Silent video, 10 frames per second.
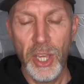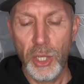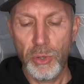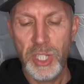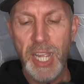
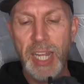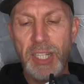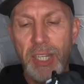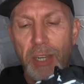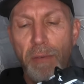Your
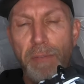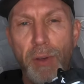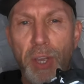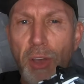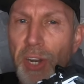
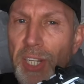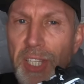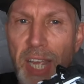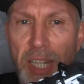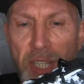foot kind of
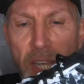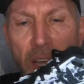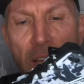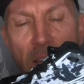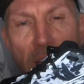sits
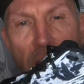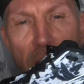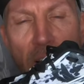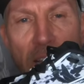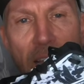
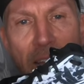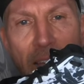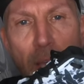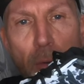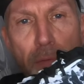slightly at an
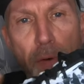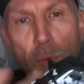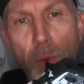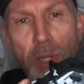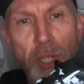angle
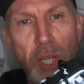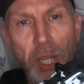forward,